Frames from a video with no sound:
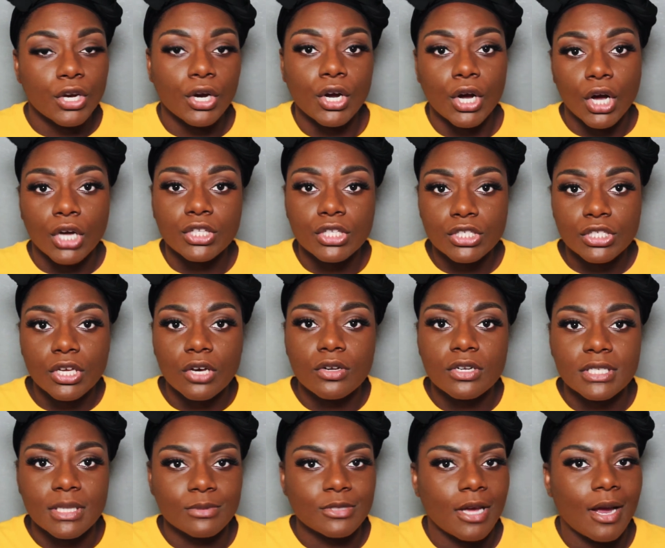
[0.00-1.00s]
your undertone
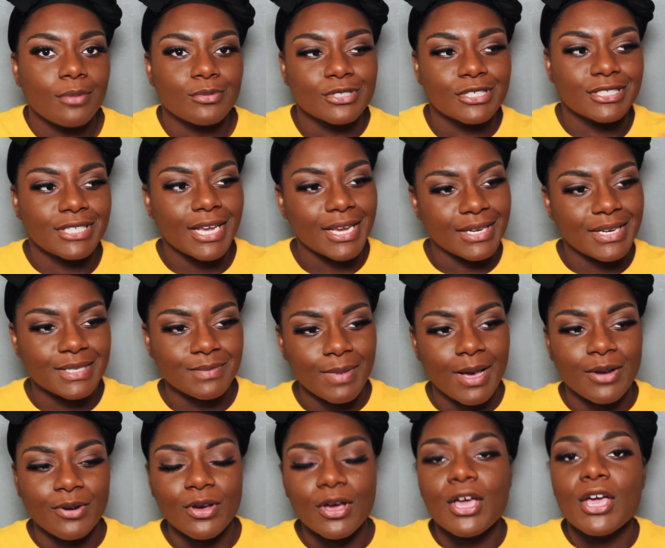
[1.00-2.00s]
is. I'm sorry, I'm just shaking this
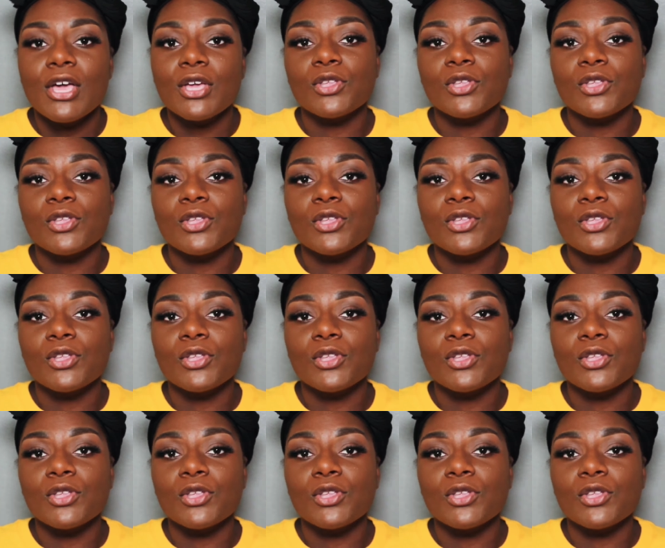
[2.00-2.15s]
bottle.